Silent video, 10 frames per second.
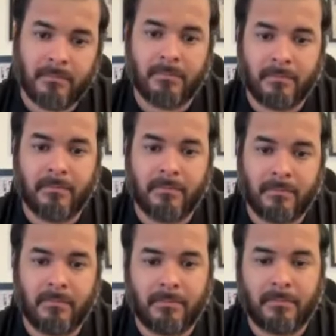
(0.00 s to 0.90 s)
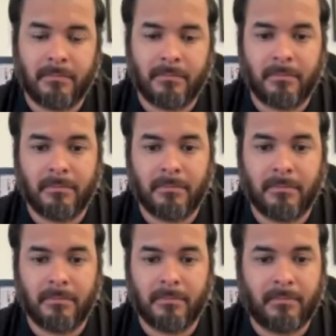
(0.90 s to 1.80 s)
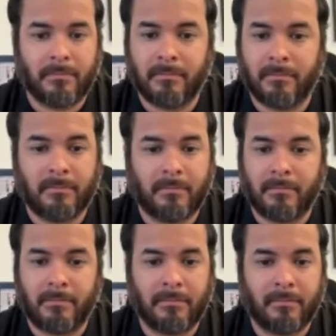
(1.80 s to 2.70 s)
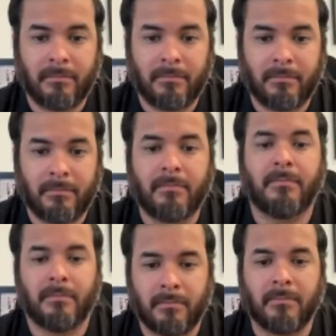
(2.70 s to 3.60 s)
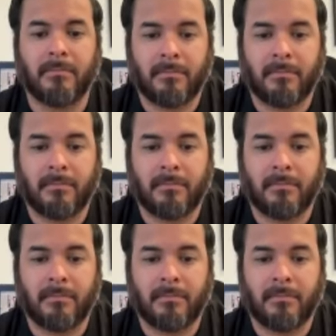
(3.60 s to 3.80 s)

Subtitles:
(not speaking)